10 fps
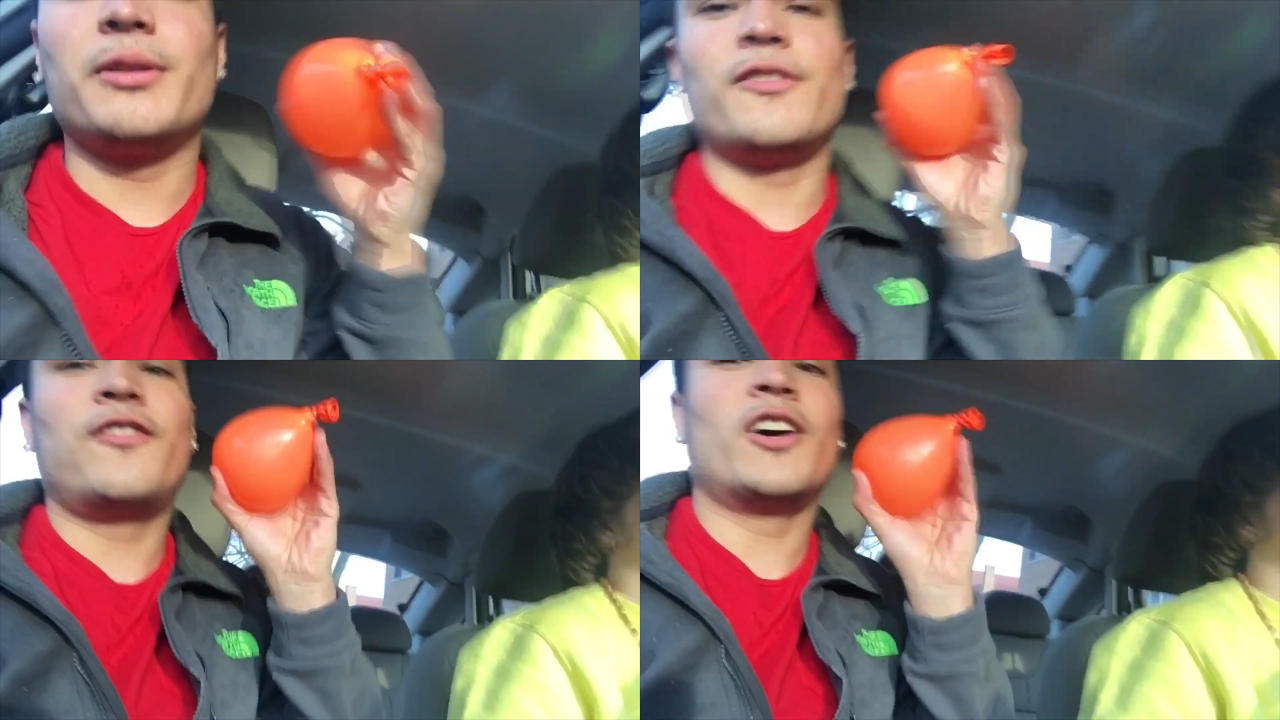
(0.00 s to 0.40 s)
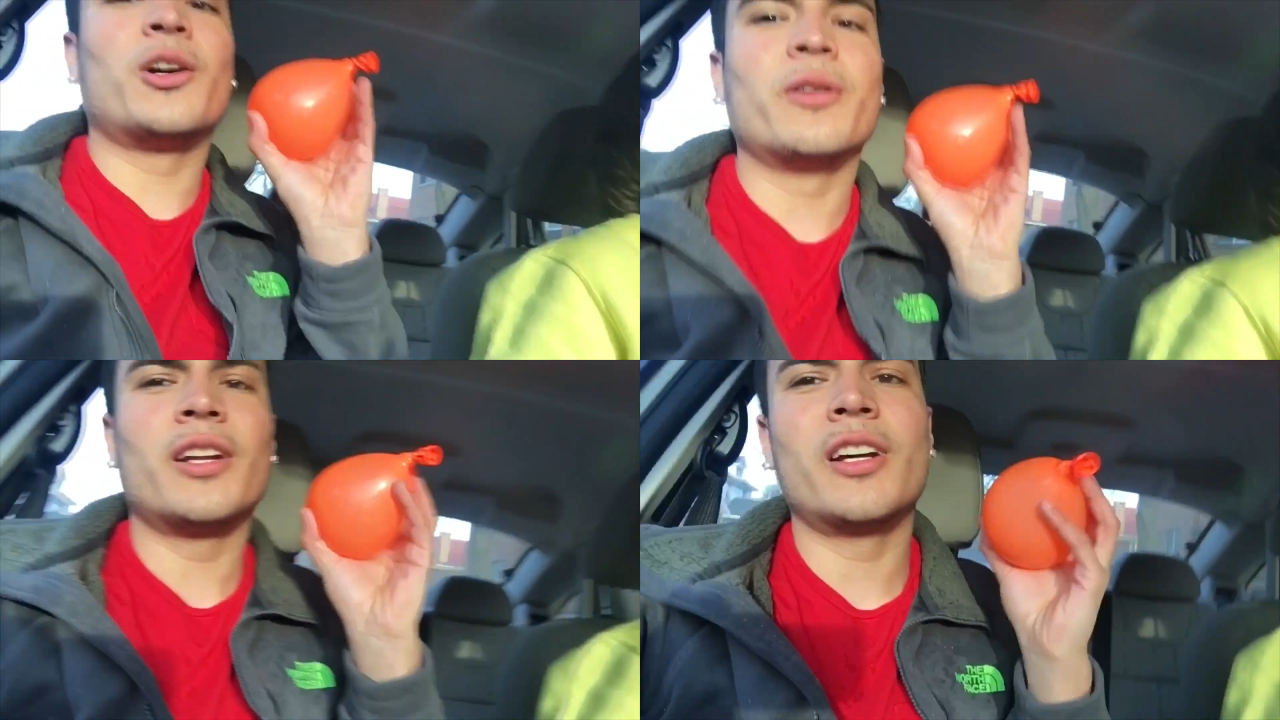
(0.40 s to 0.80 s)
know what the fuck
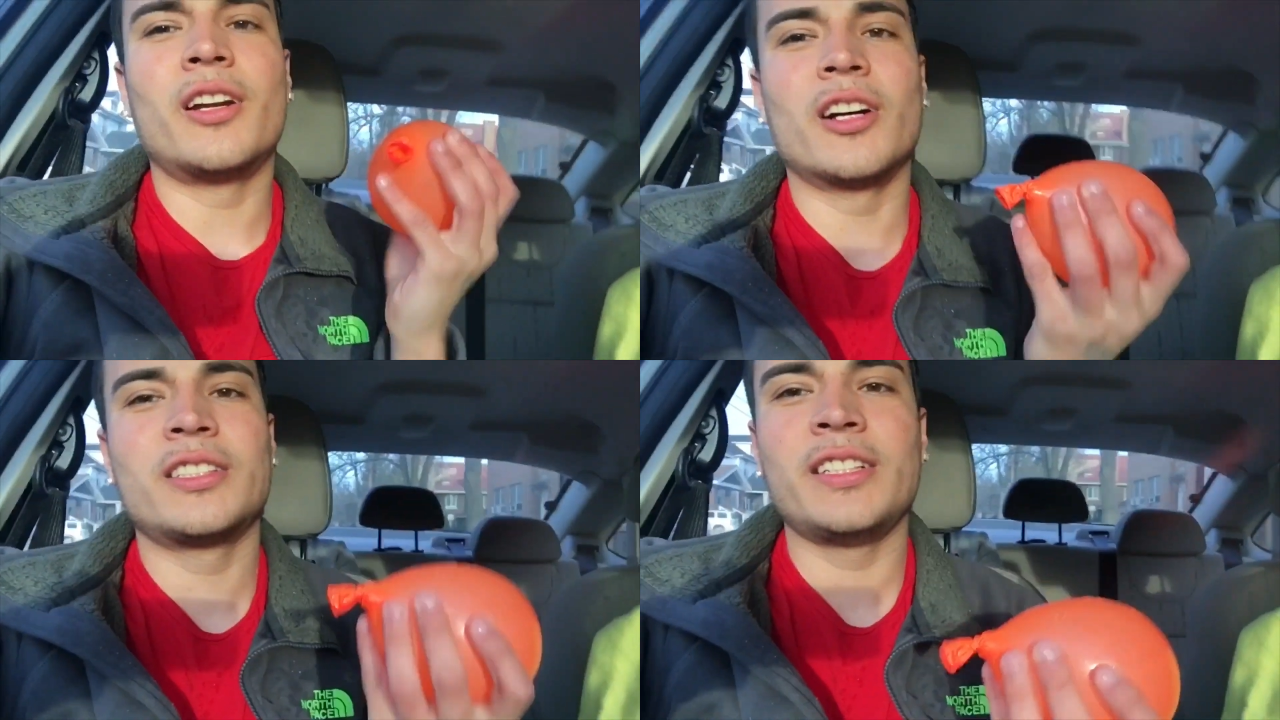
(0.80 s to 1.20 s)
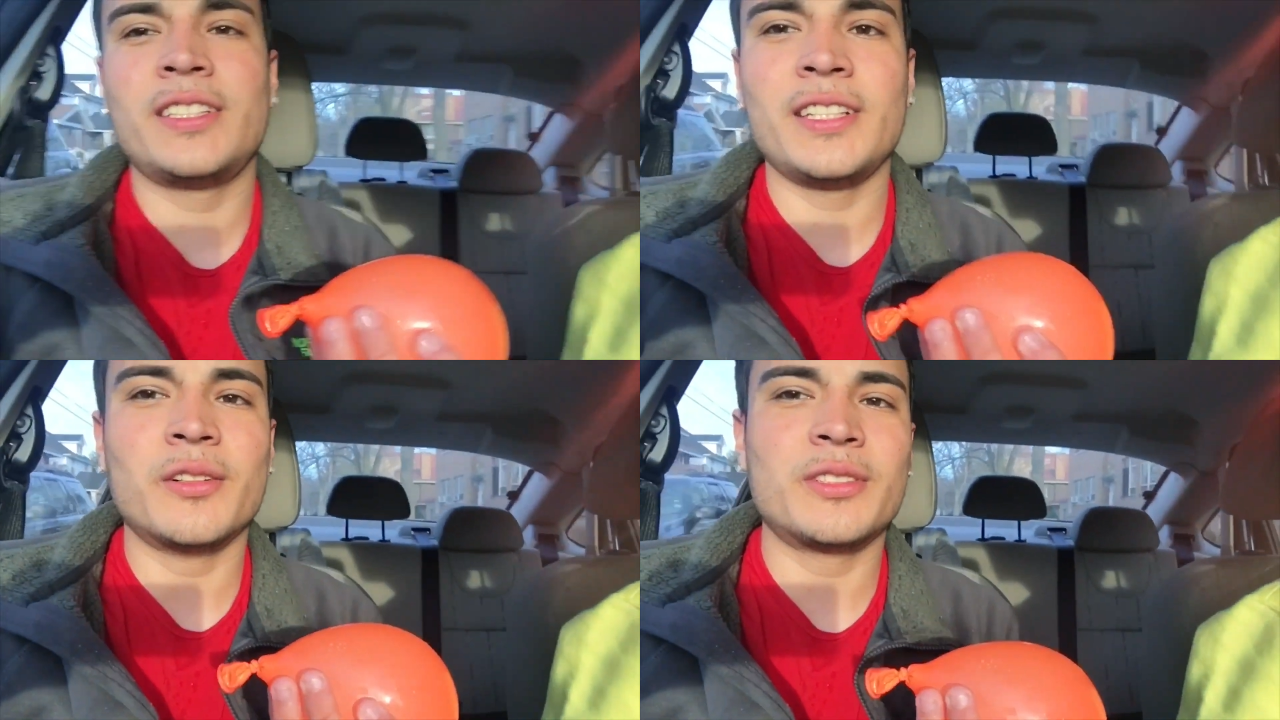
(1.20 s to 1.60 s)
going on?
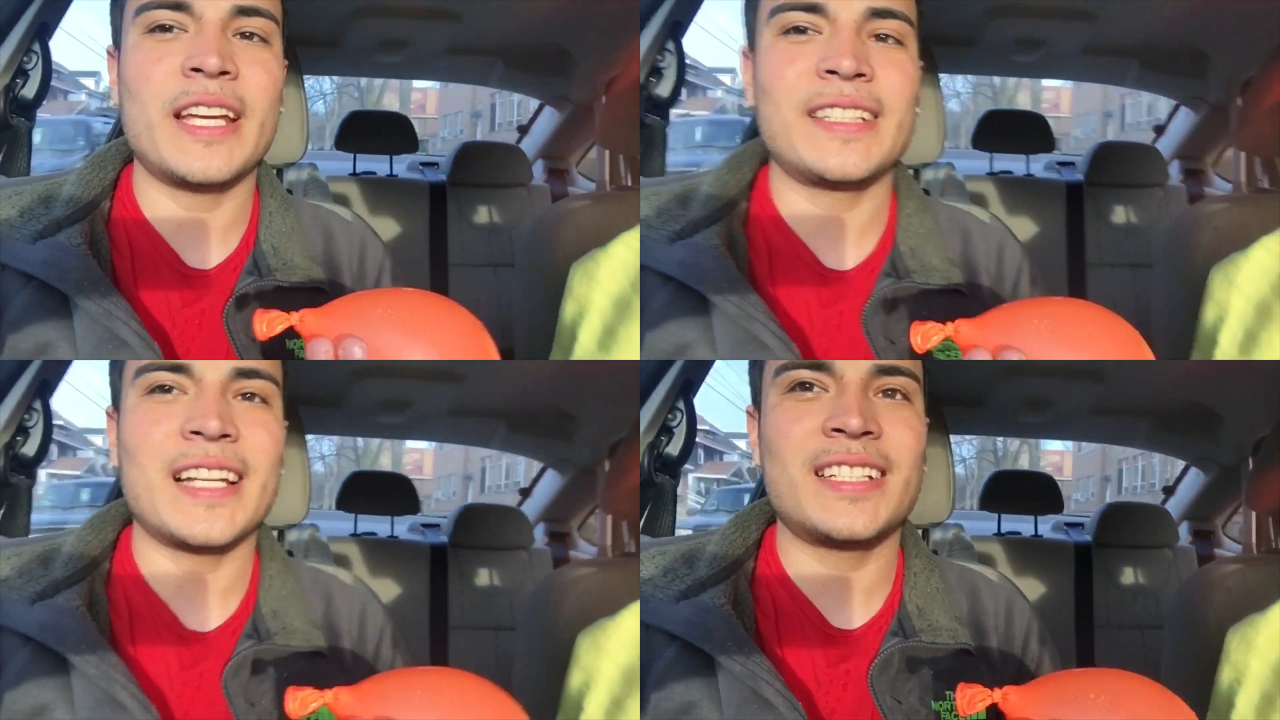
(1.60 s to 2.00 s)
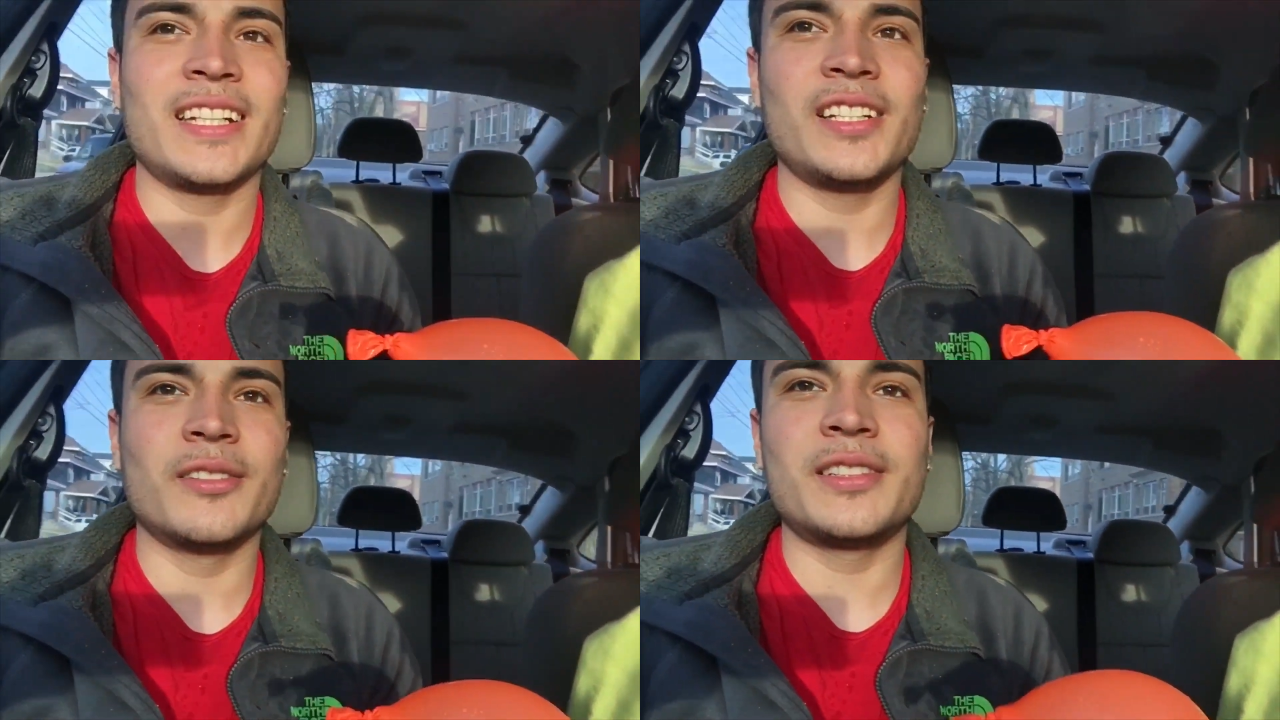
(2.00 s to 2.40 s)
RCC don't take that
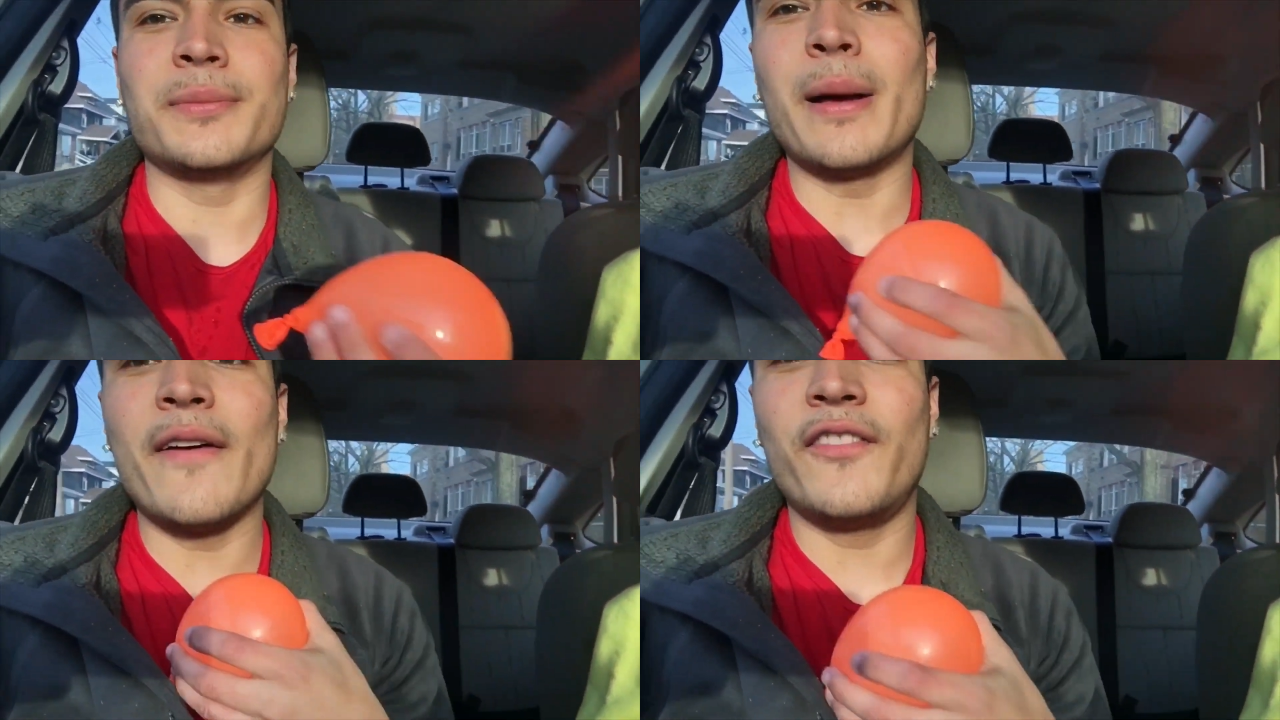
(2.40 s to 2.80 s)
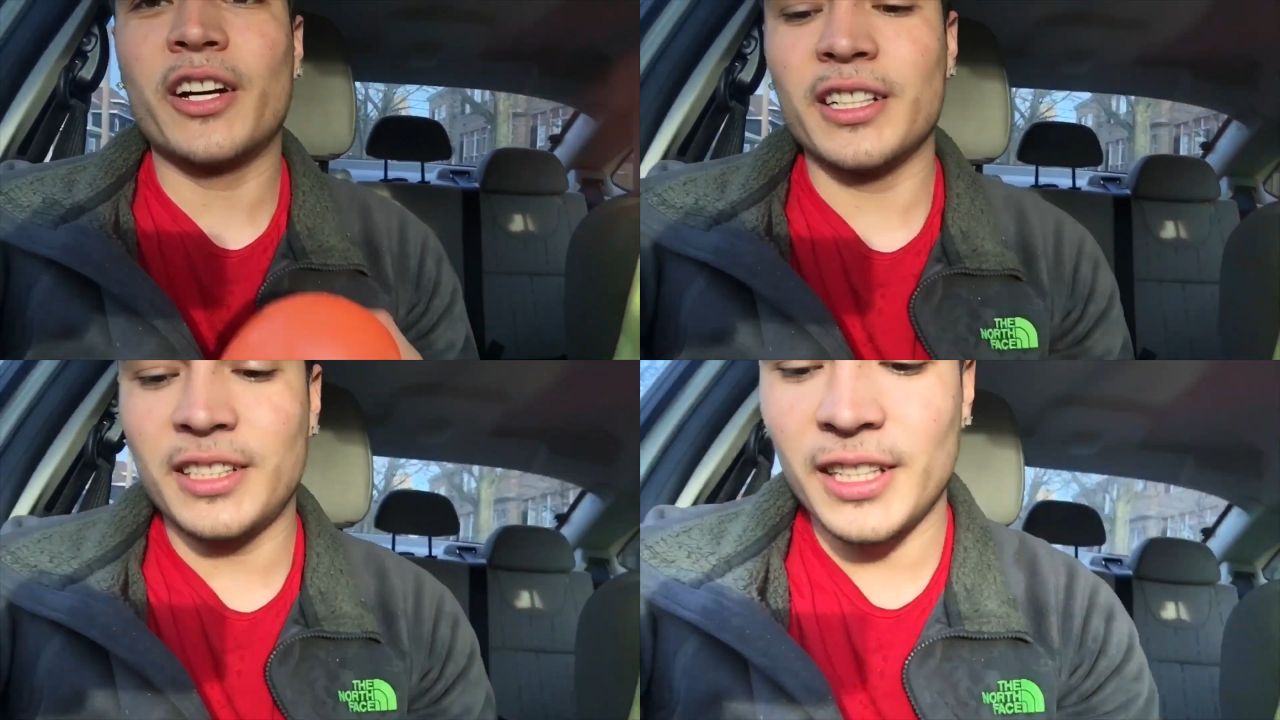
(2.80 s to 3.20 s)
shit. You know this is my
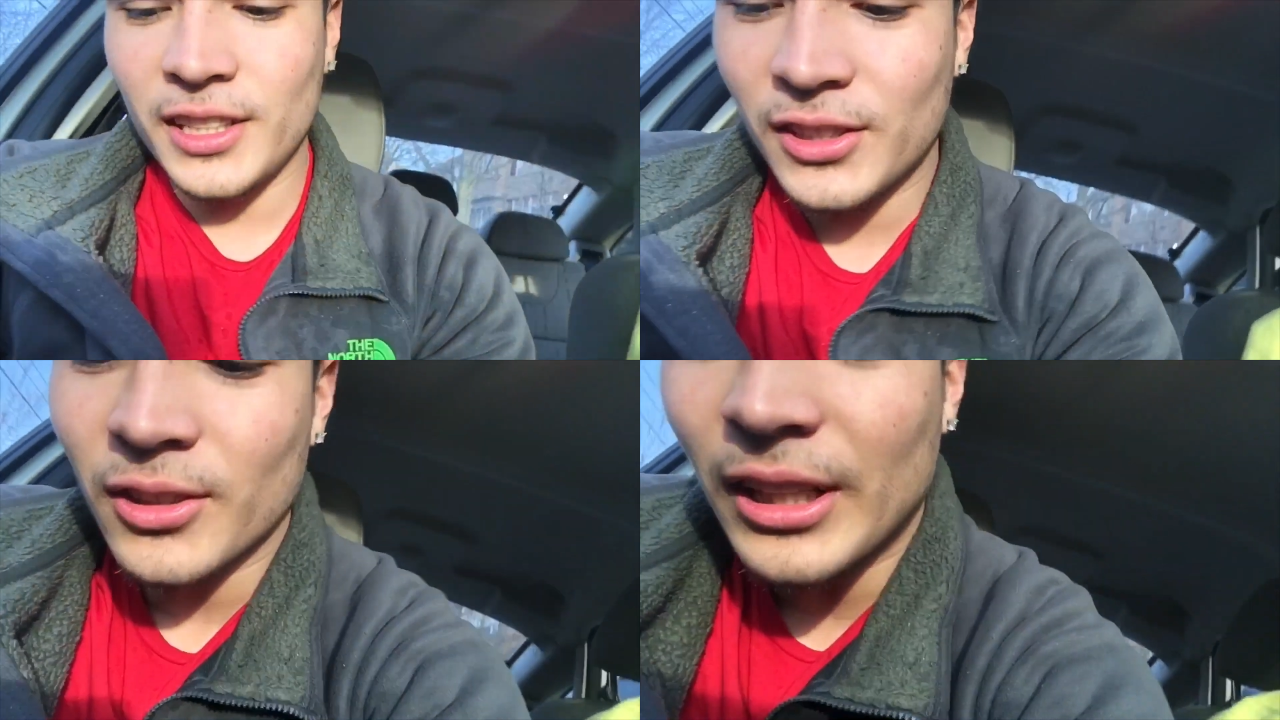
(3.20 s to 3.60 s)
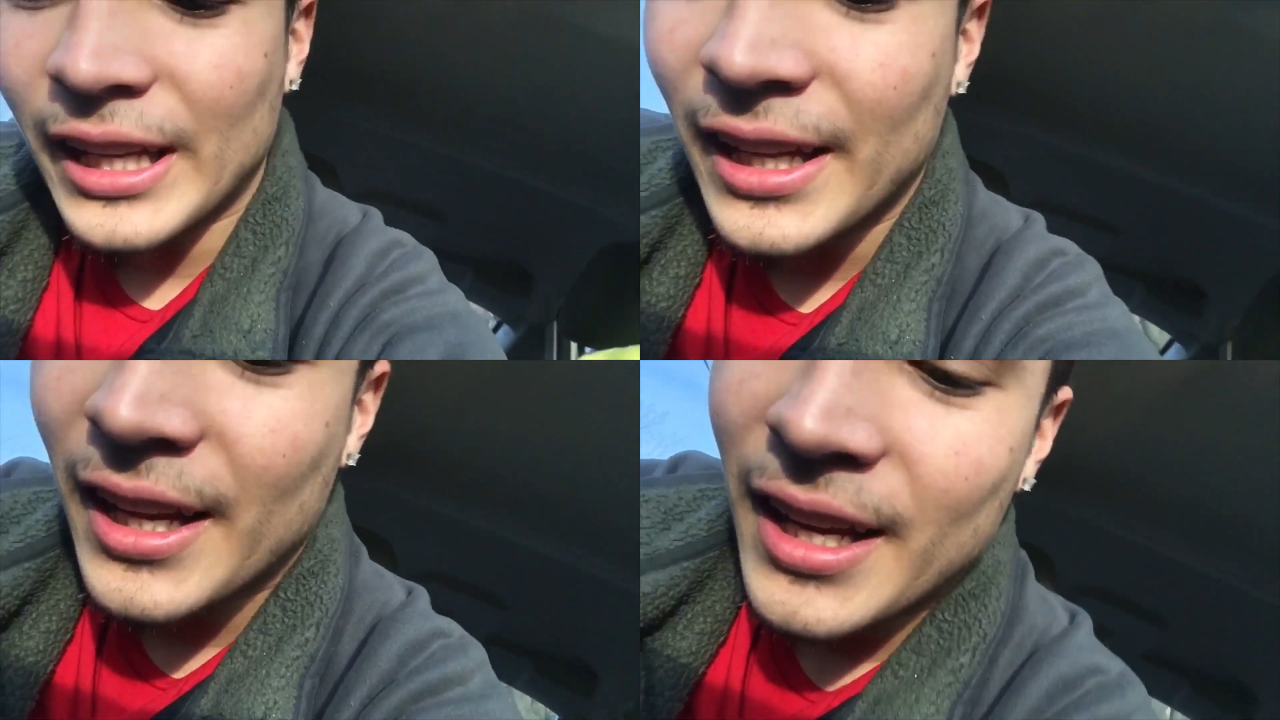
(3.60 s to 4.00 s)
fucking city, so like,